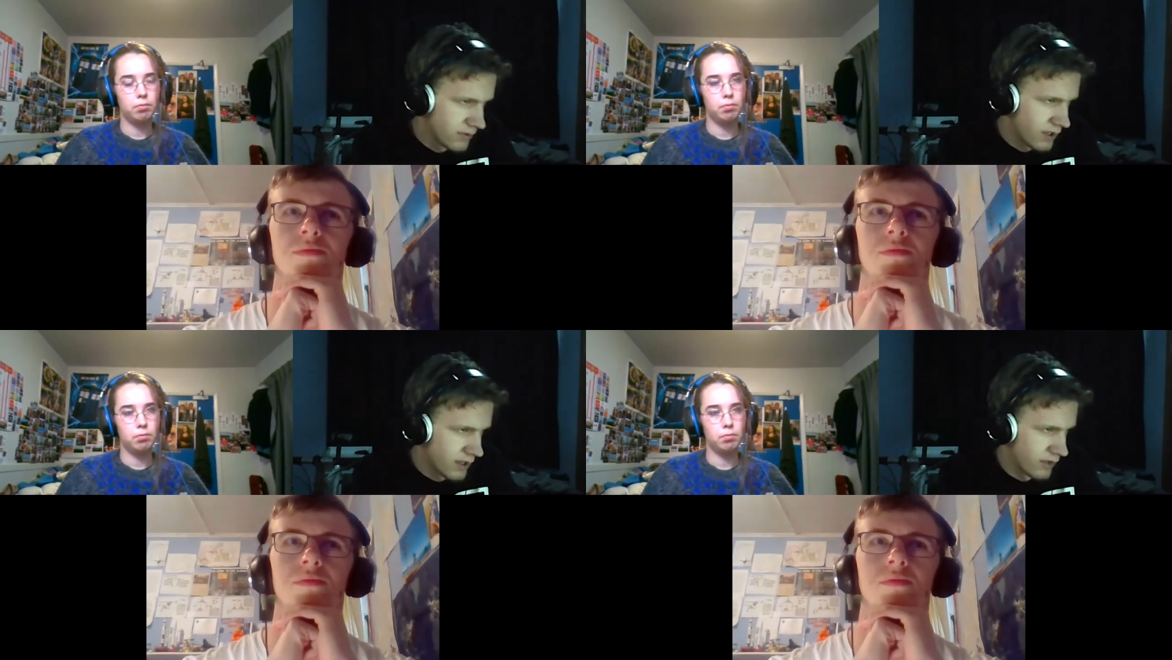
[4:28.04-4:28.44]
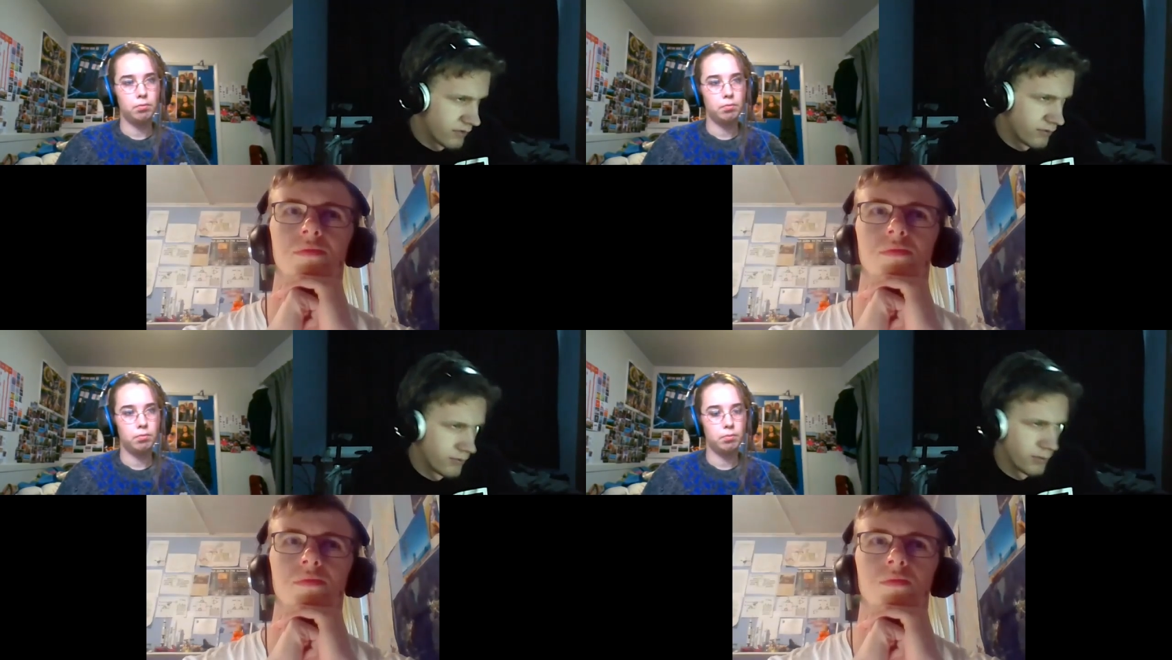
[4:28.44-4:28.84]
Speaker 1: uh,
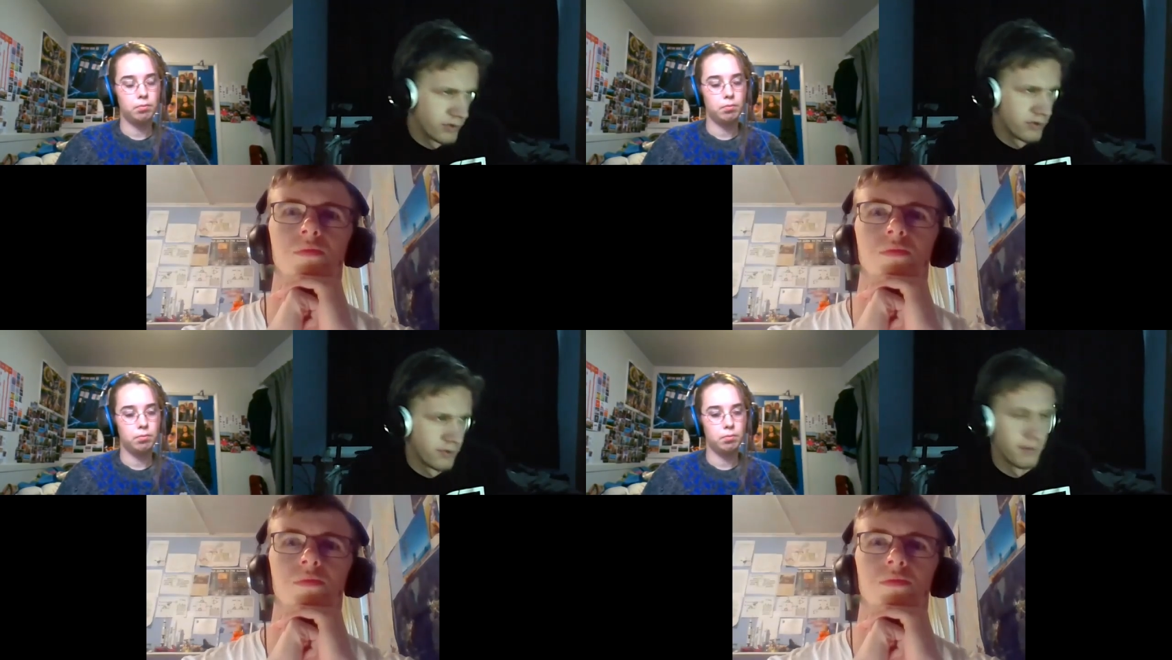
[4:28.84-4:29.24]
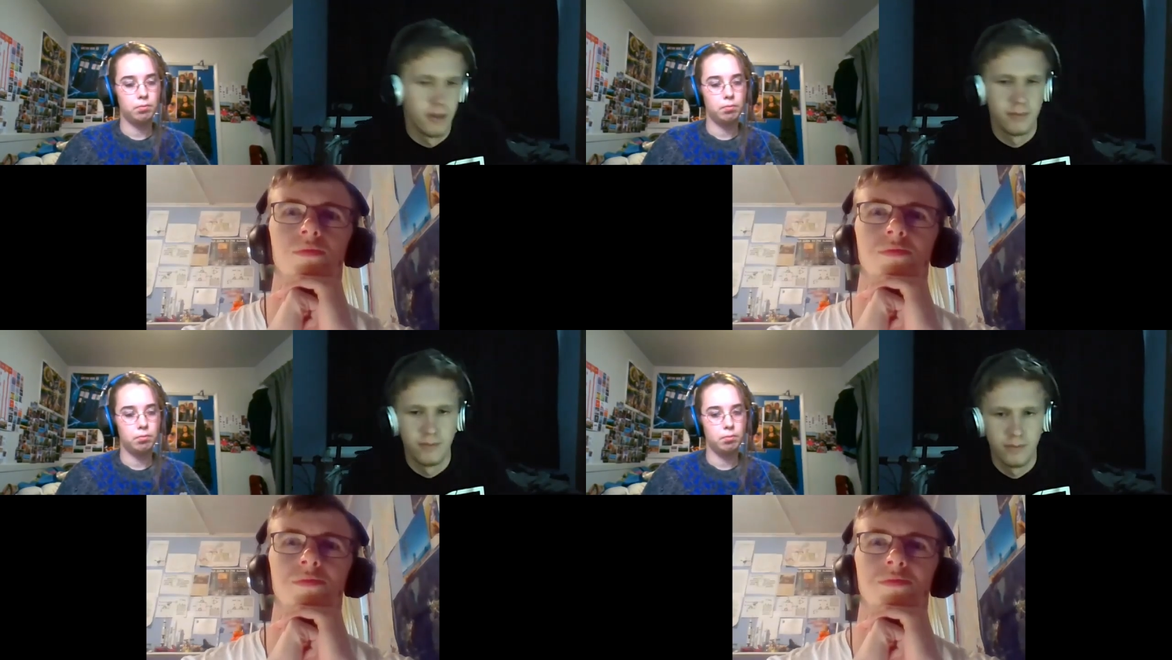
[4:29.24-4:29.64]
which is a
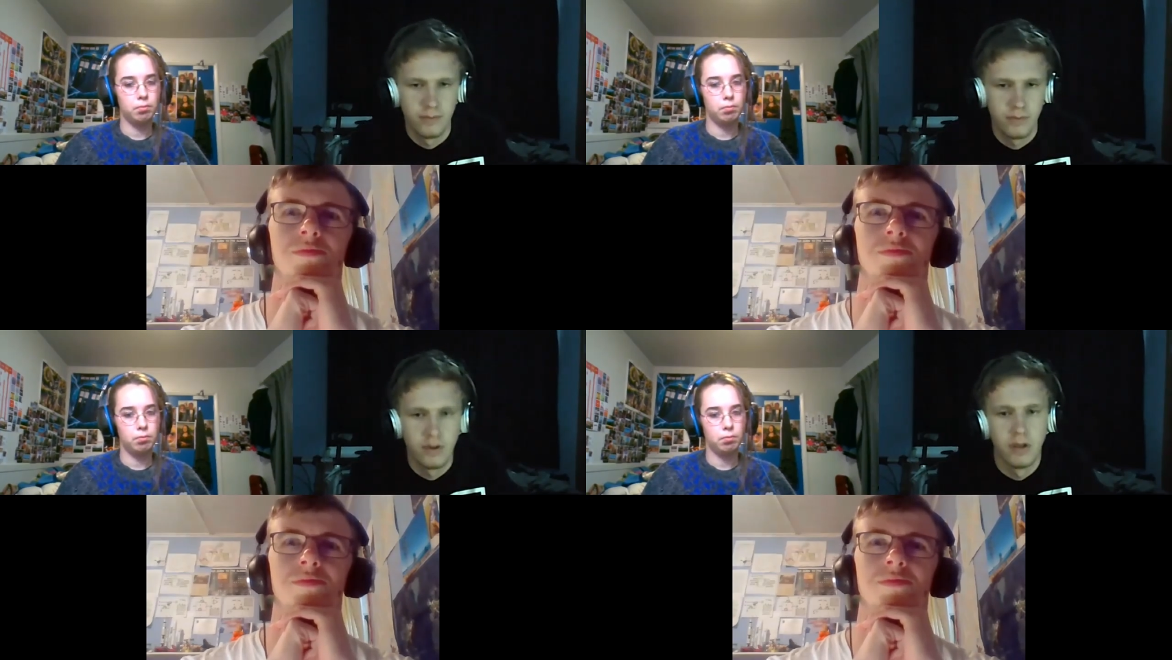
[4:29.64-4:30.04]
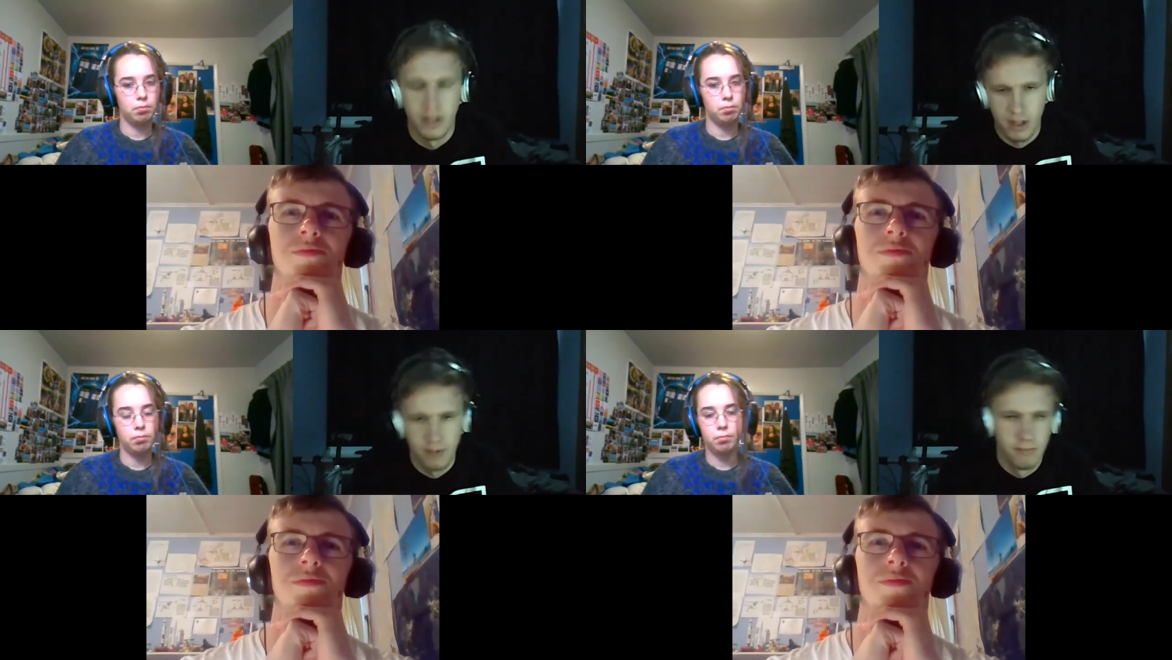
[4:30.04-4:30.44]
month of,
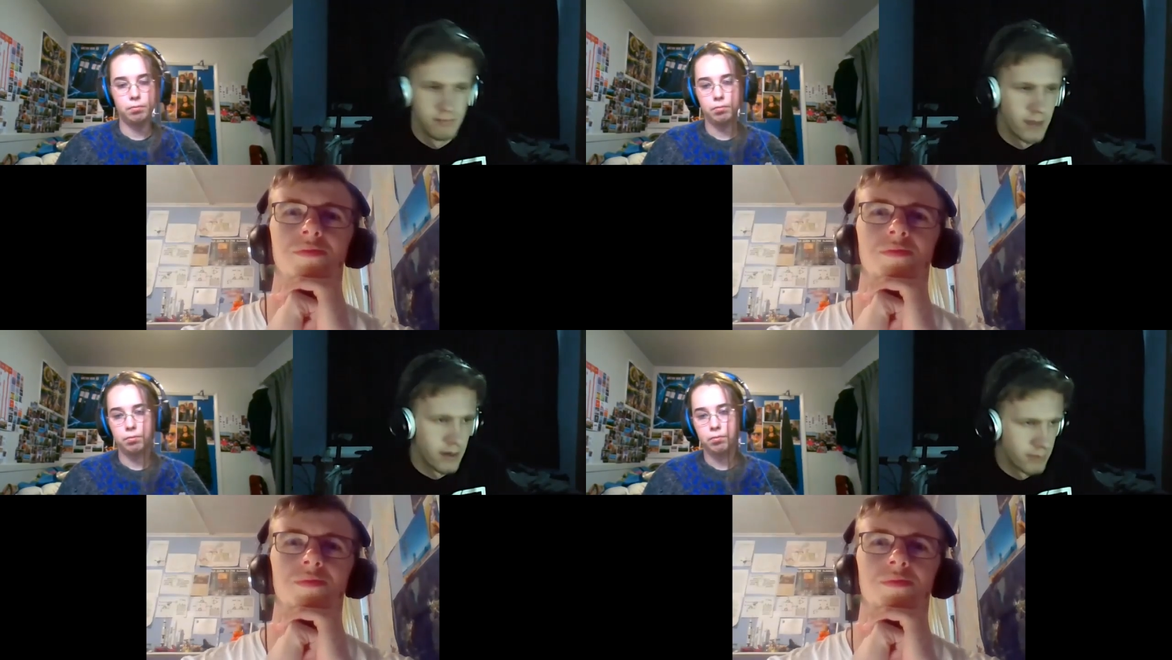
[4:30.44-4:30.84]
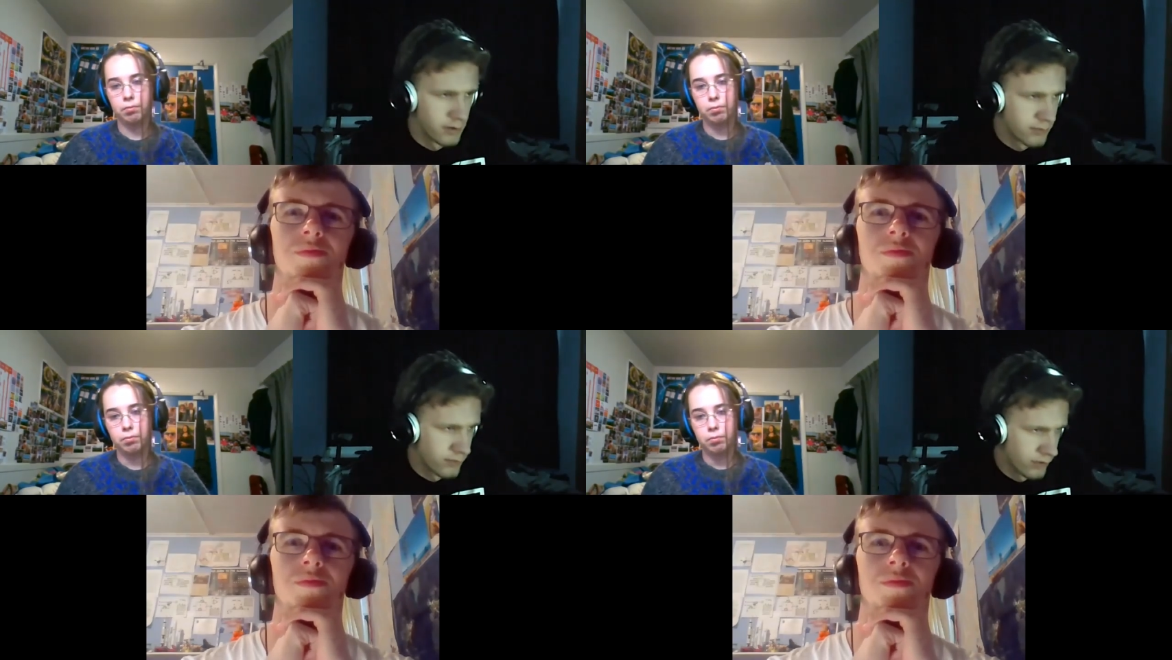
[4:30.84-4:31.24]
like um, about a
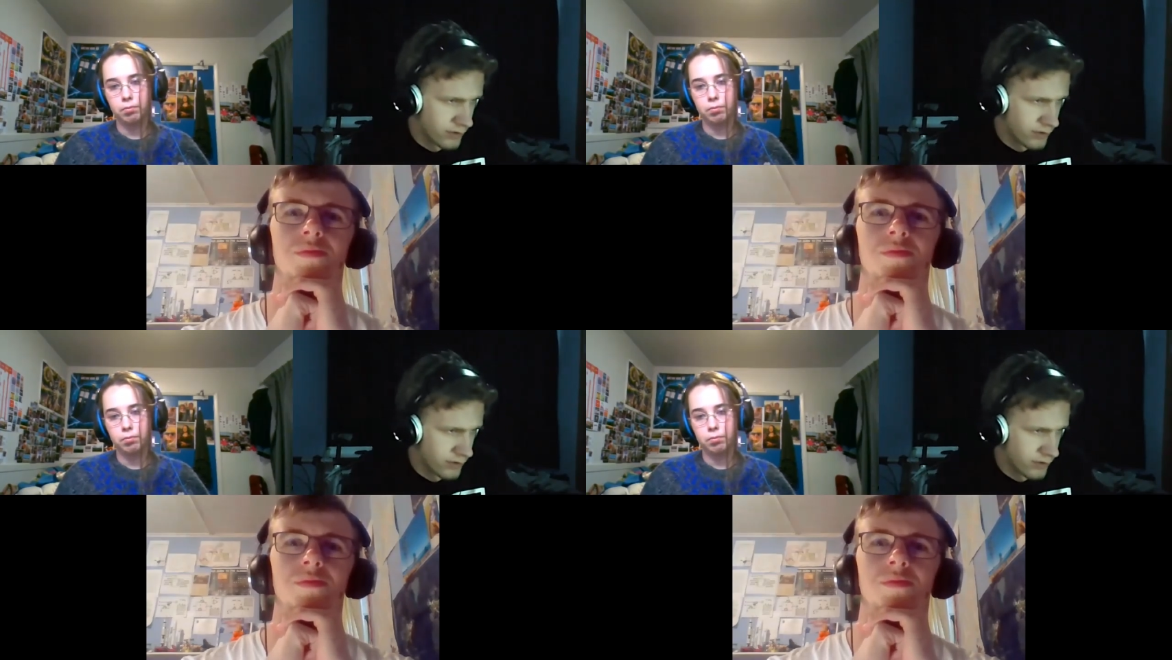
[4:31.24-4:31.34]
month before